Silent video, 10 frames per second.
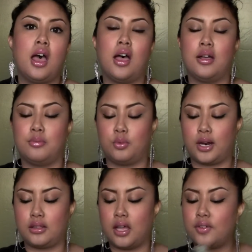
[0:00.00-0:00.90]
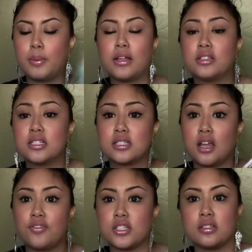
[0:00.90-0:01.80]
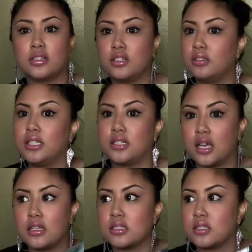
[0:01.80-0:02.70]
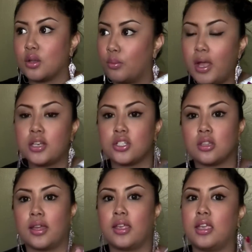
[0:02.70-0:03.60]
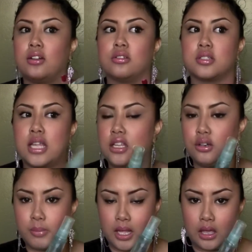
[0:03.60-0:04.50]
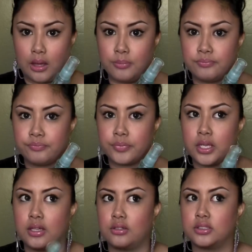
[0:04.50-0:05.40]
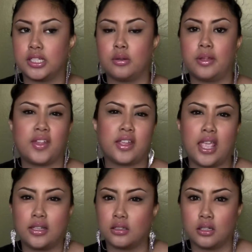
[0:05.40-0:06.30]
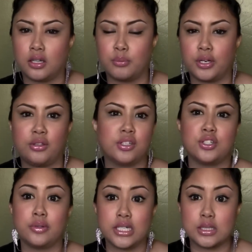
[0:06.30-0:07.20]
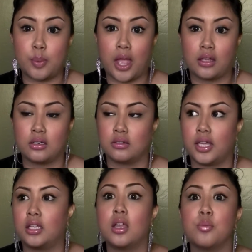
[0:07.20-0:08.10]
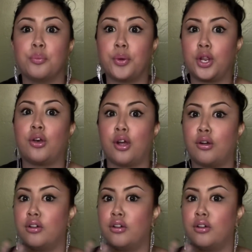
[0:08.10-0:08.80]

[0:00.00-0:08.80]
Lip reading: What I love about this stuff is it literally does so much. Like, it'll set your makeup. It'll take away that cakey look and bring you the dewiness back. It'll, like, bring your